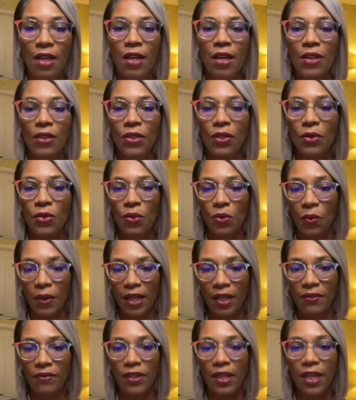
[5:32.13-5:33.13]
the new way
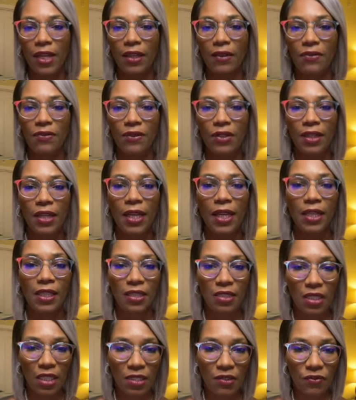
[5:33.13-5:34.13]
of life and
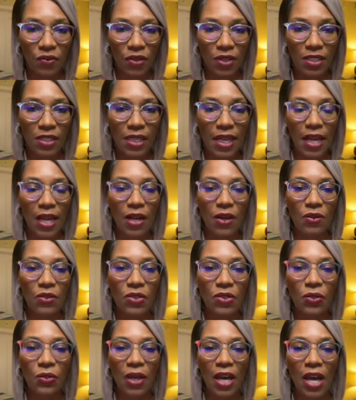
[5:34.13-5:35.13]
as far as how
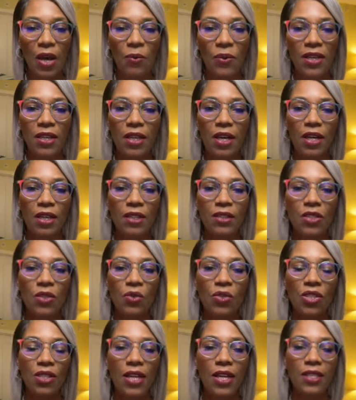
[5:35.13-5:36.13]
we
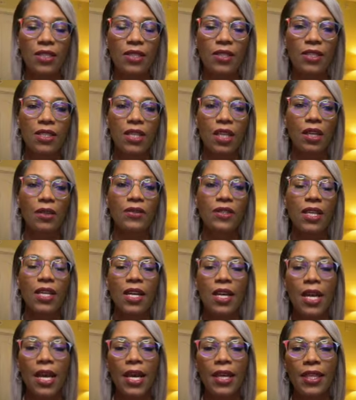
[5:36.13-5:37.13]
socialize ourselves.
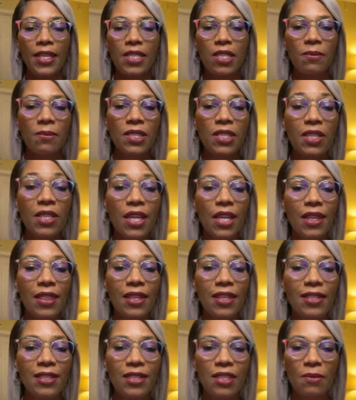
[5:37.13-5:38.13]
And this
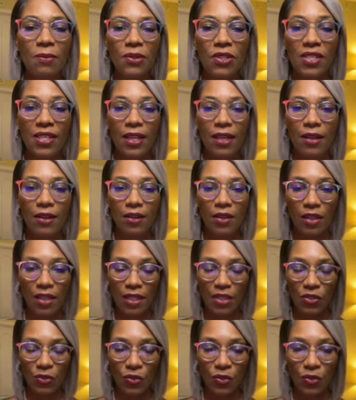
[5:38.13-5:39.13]
is
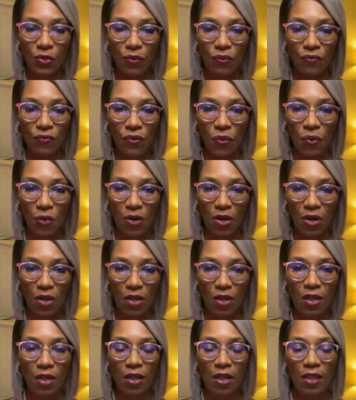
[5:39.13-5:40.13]
particularly true for
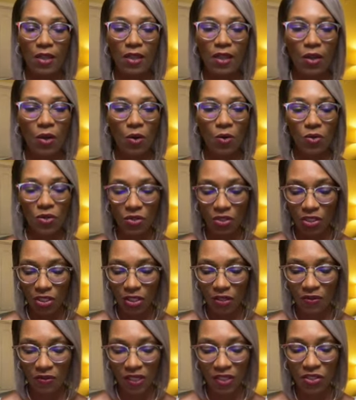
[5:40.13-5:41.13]
the older
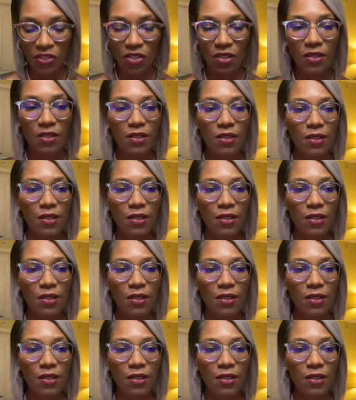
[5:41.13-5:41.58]
generations.